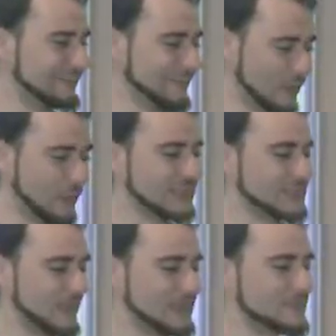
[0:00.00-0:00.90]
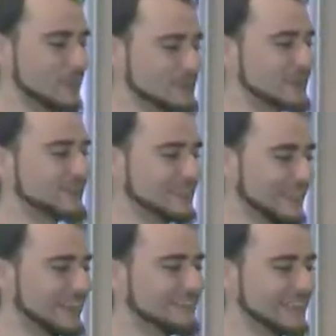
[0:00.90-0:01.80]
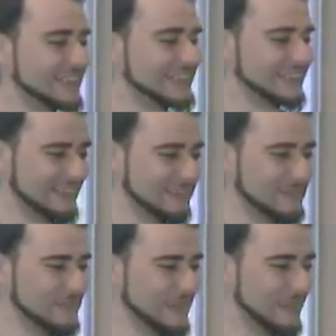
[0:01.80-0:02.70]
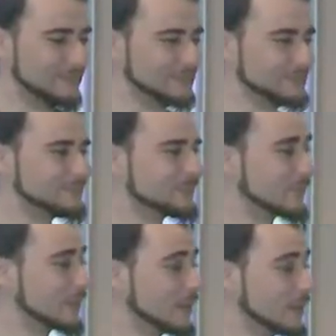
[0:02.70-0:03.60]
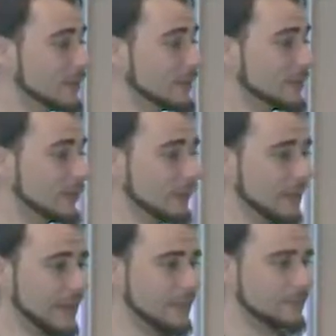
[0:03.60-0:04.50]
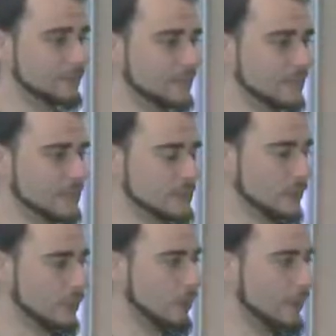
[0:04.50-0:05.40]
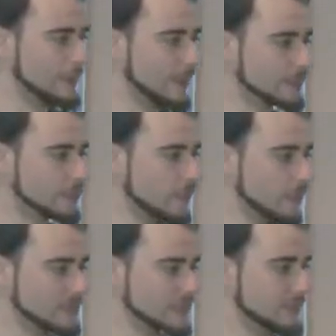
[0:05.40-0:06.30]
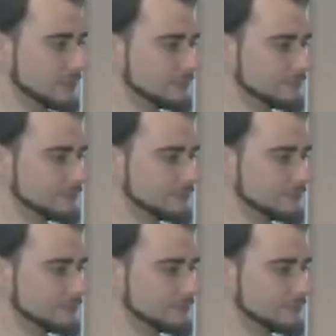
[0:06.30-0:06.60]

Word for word: Even though he spends most of the time there, so yeah. Okay, so going back to Mopsi,